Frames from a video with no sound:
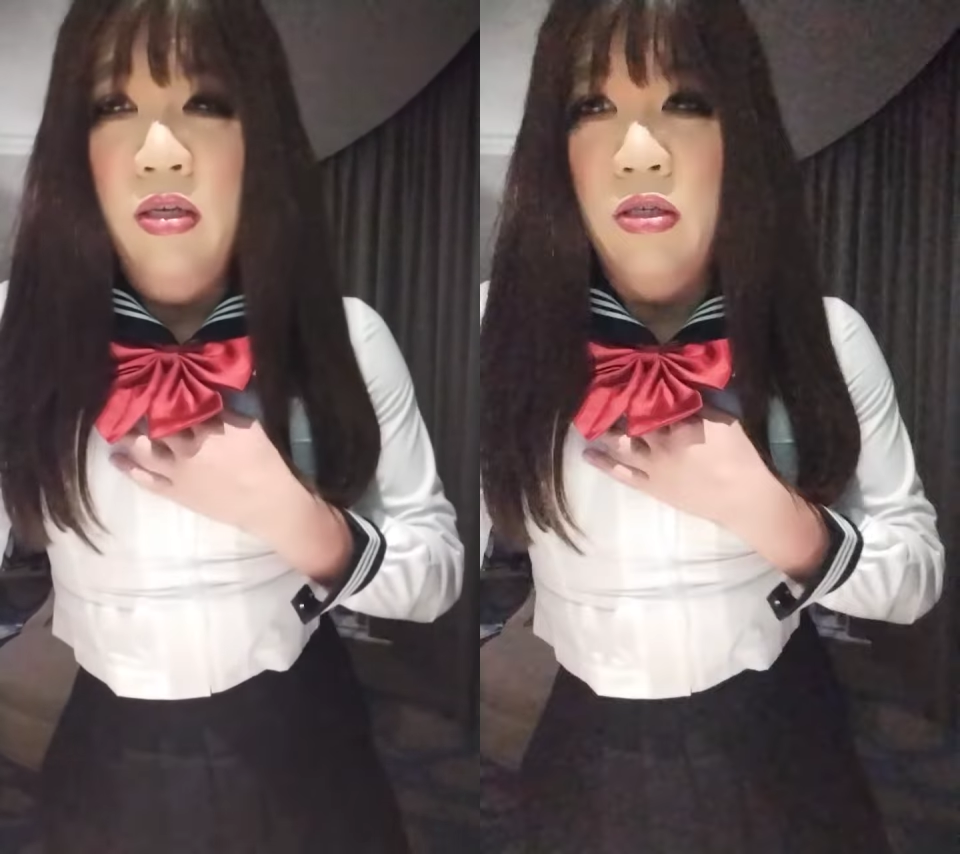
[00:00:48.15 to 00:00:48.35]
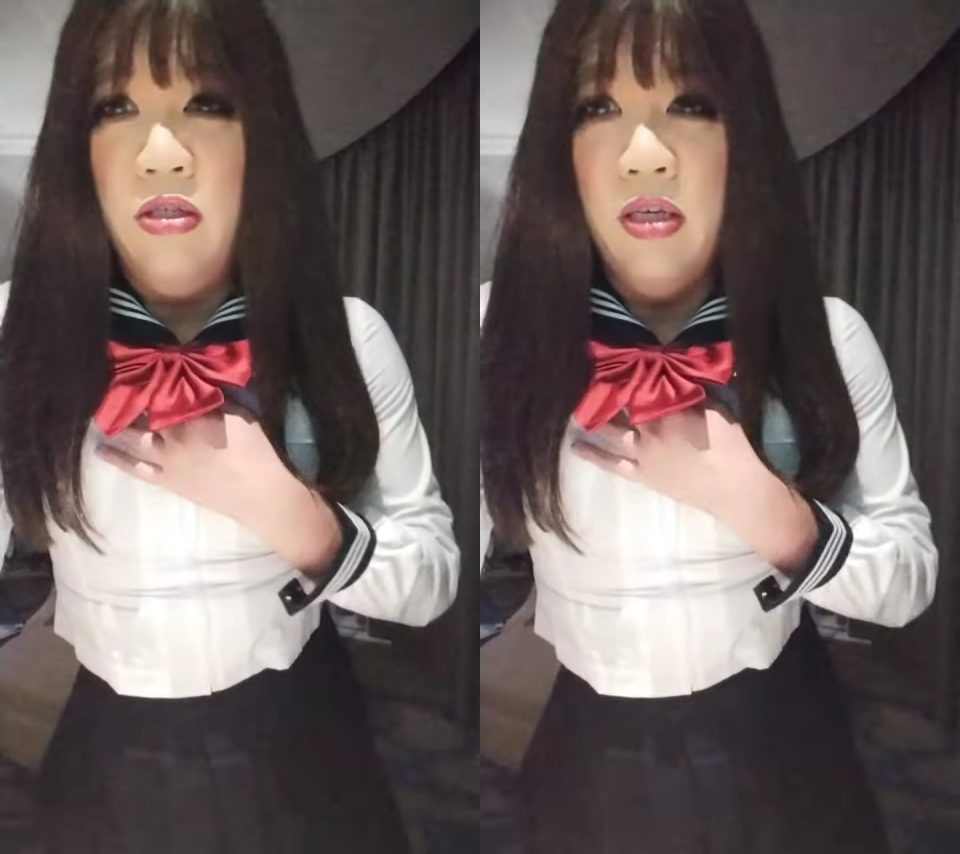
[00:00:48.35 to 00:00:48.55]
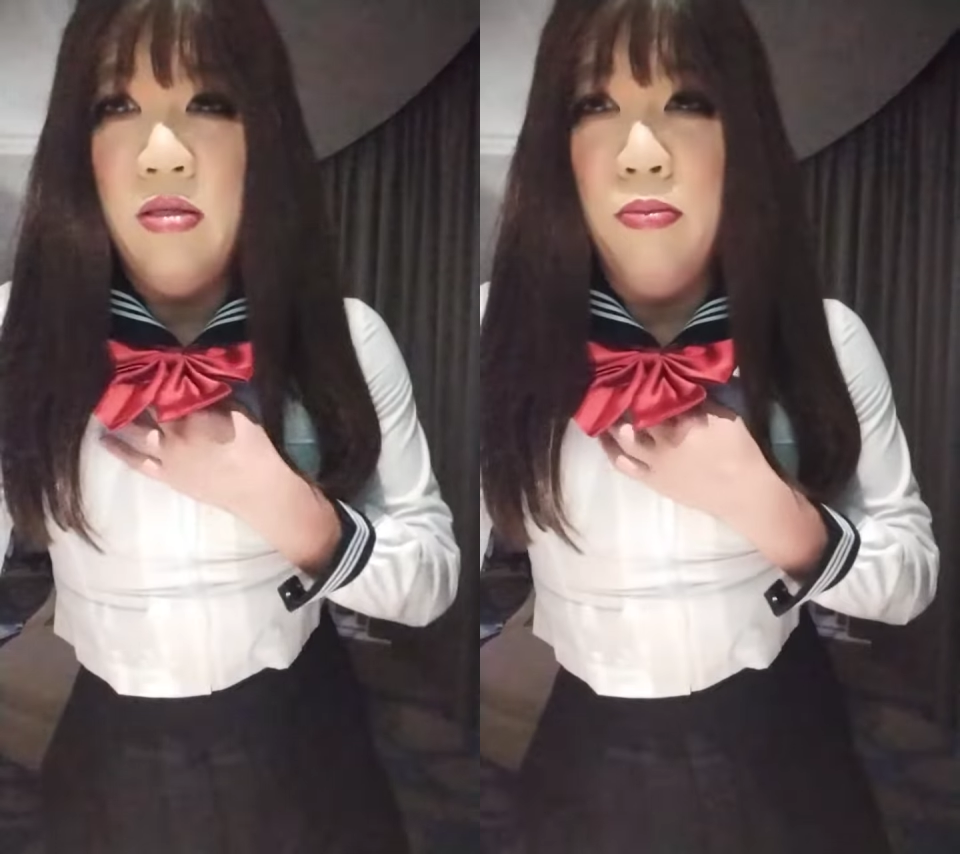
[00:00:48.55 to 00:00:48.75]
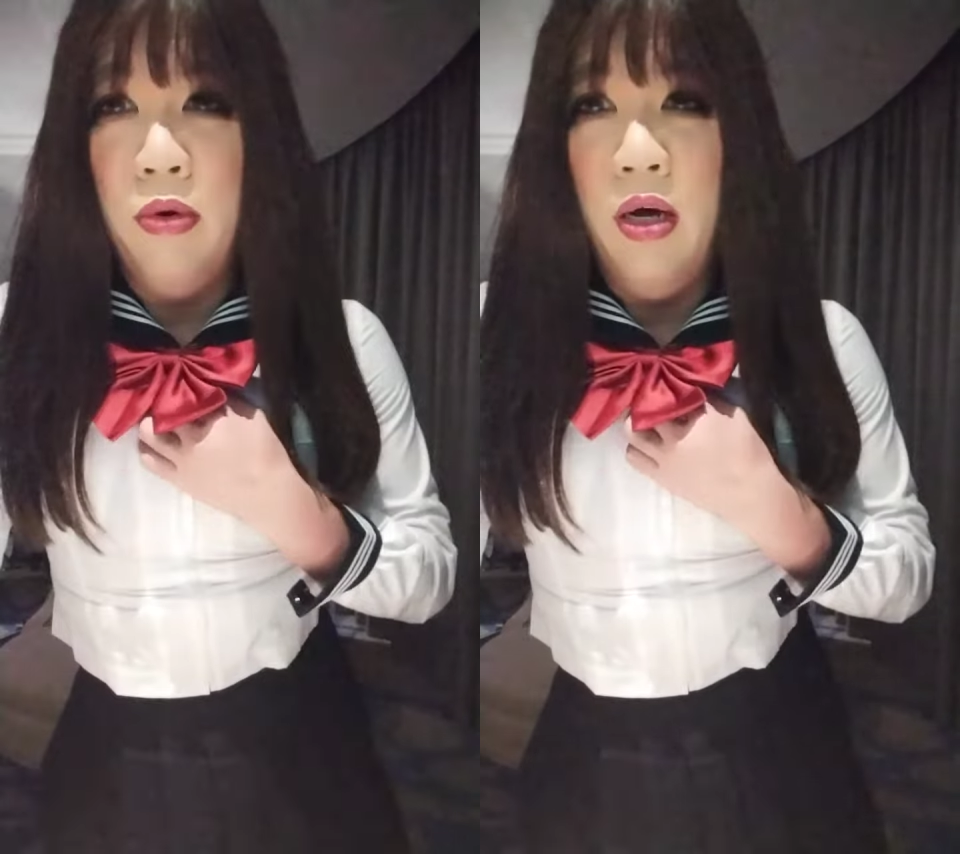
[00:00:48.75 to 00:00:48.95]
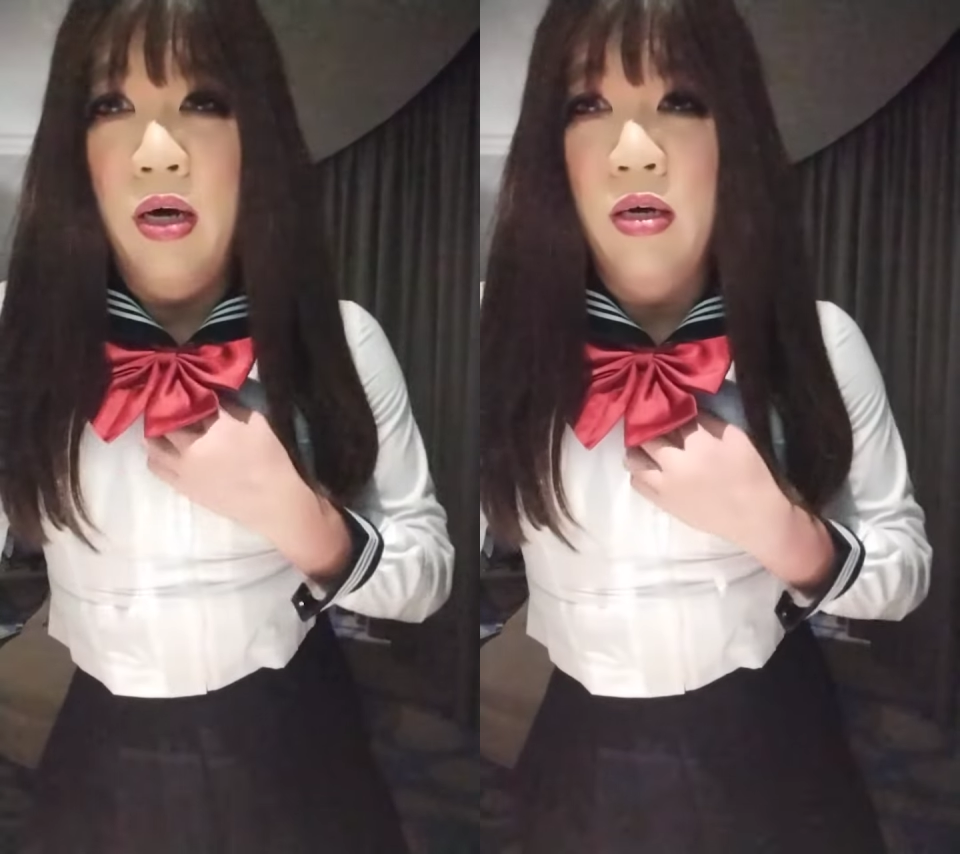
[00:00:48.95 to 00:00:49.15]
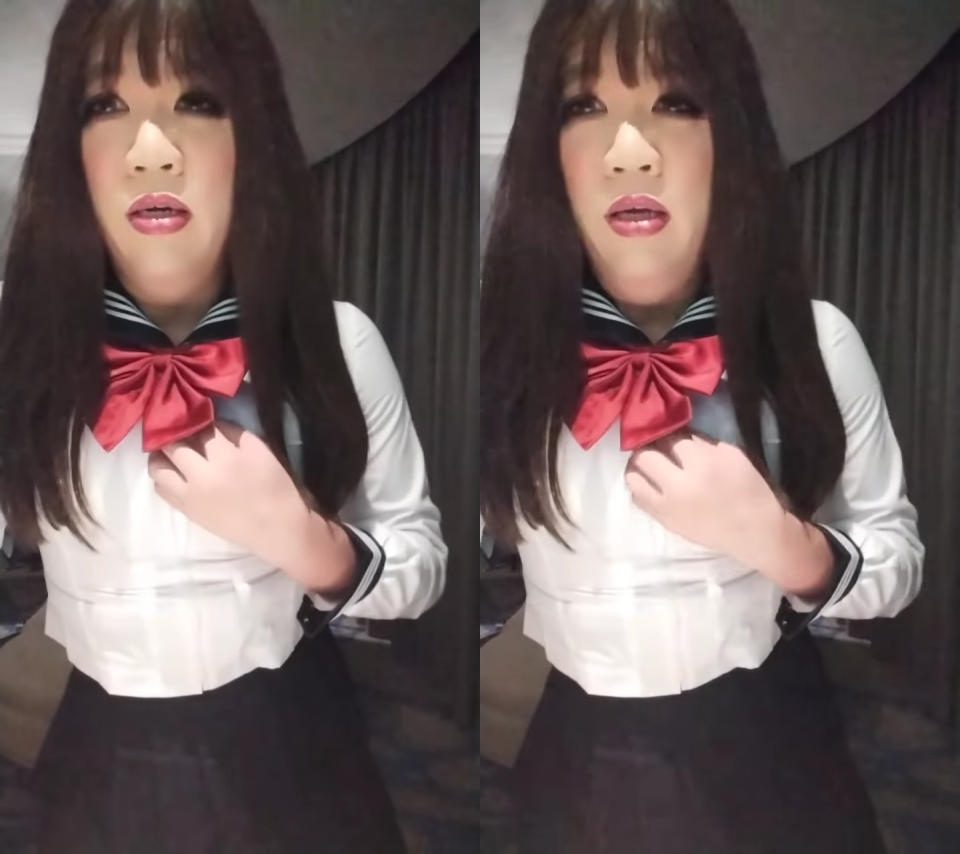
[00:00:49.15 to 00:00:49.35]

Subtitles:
It's just a bra